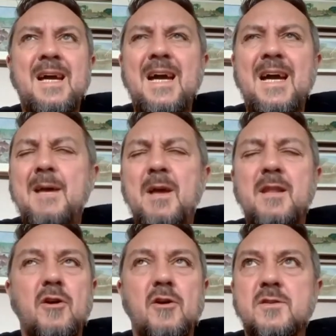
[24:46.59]
and I met
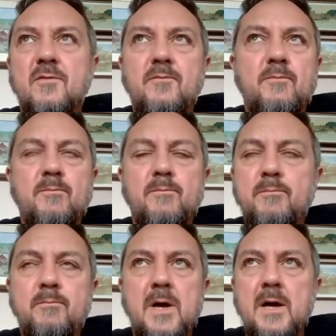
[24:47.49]
lots of
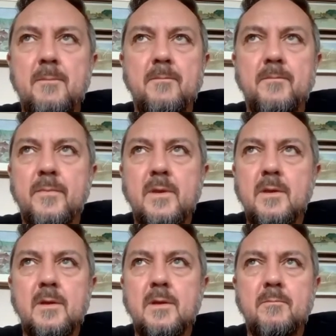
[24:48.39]

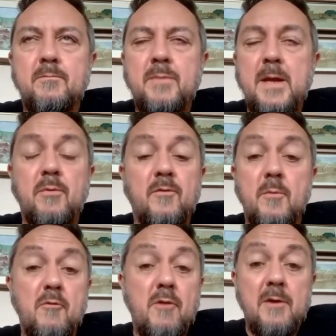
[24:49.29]
people from
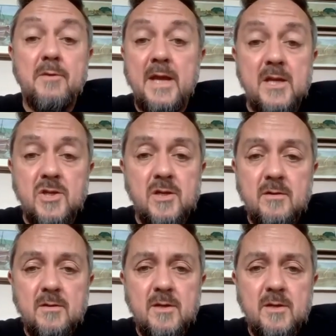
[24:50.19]
around Asia.